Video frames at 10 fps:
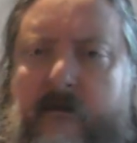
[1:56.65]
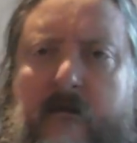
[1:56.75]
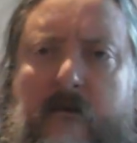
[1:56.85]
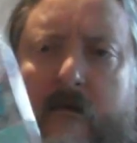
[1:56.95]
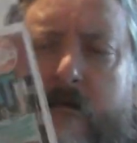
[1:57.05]

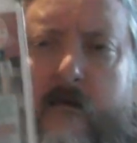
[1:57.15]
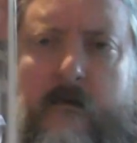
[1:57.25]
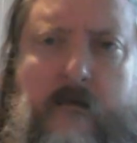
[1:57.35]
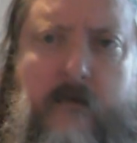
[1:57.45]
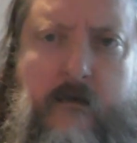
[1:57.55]

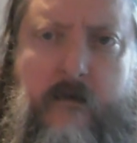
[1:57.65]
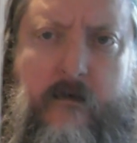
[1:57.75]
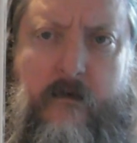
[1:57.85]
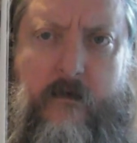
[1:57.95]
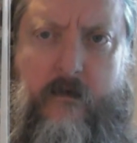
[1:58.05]

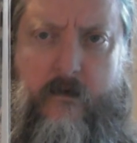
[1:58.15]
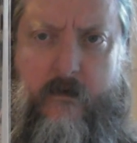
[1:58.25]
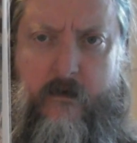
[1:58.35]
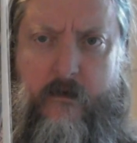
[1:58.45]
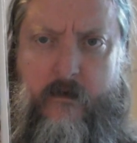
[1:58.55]

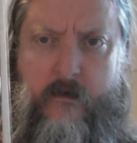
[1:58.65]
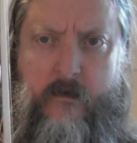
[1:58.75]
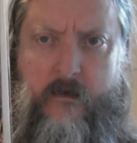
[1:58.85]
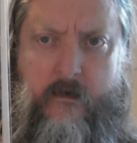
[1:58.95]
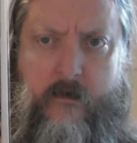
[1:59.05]

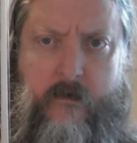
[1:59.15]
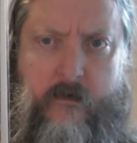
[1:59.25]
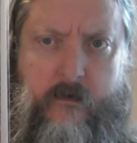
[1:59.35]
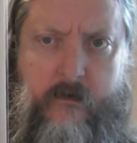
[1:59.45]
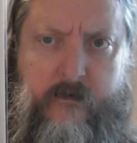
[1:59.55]

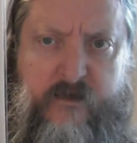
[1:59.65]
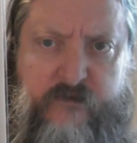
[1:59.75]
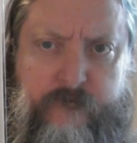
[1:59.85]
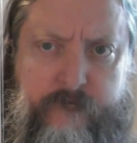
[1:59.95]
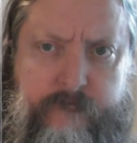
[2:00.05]

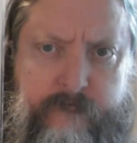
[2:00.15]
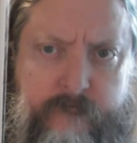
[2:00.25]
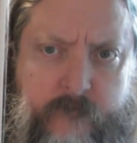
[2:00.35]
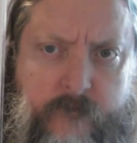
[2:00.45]
Nobody speaks.